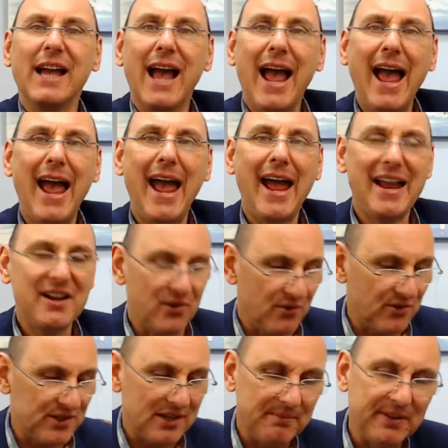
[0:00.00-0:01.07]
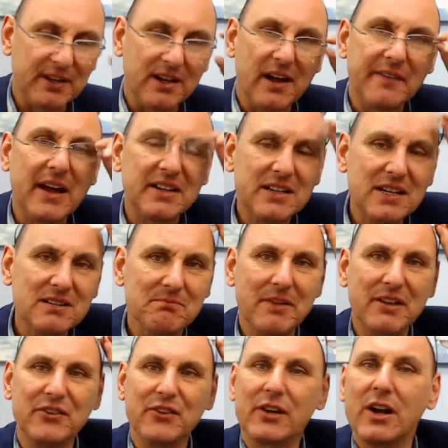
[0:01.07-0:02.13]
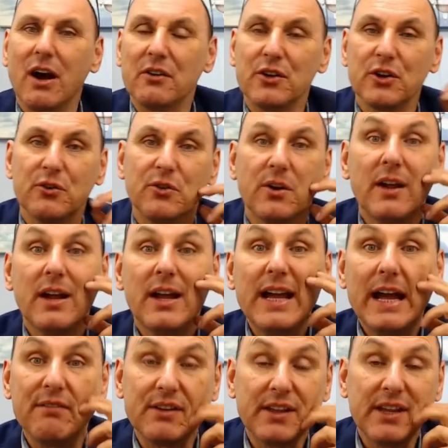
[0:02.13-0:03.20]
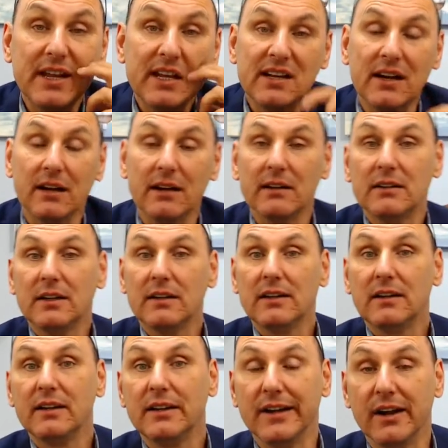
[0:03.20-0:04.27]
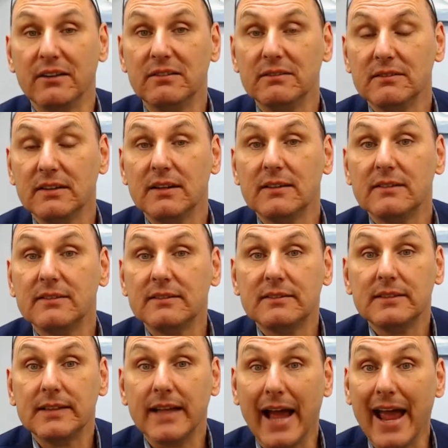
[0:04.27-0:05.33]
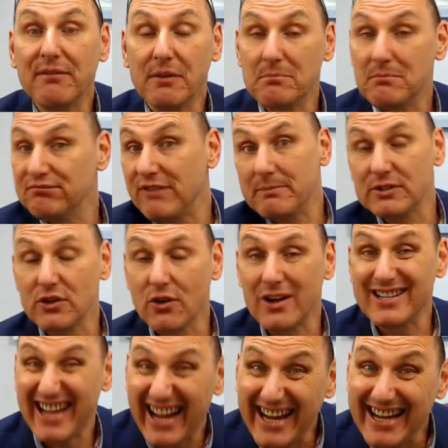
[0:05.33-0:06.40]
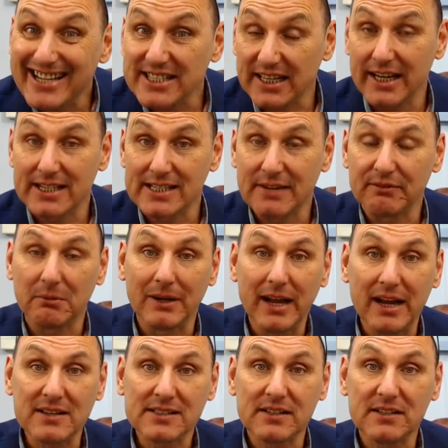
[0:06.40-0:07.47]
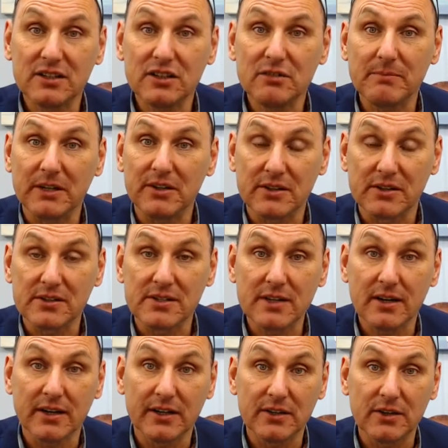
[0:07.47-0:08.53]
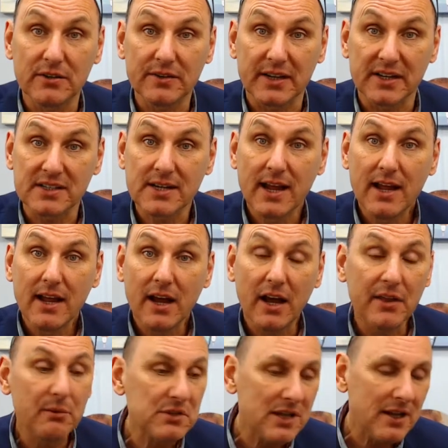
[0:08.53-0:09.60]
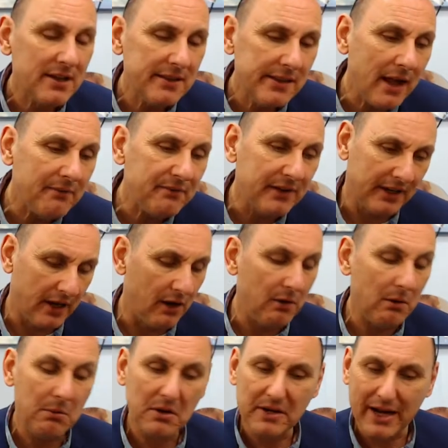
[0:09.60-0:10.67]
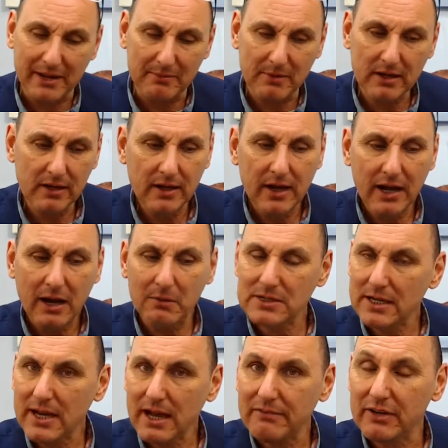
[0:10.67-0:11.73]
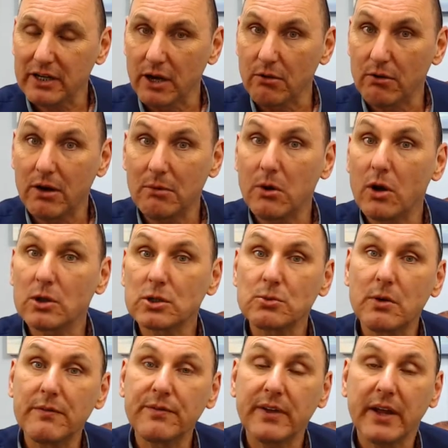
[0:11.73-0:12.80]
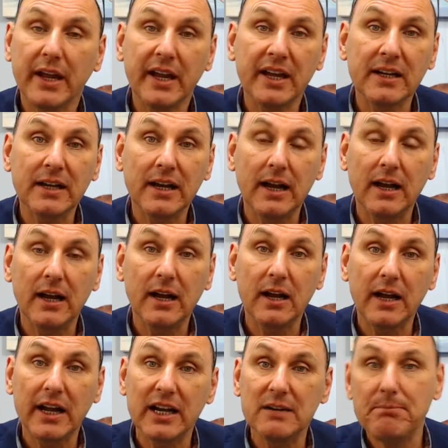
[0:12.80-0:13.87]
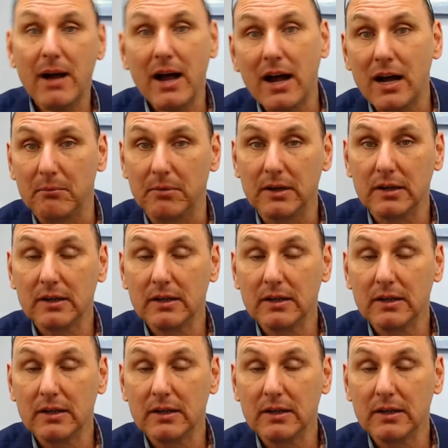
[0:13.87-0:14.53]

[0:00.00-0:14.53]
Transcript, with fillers: a hand or something like that doesn't mean you can't do everything, you know, and perhaps not as easily as everyone else can do, but you can certainly do things. There was a lovely girl, I won't name her, there was a lovely girl I worked with in a pub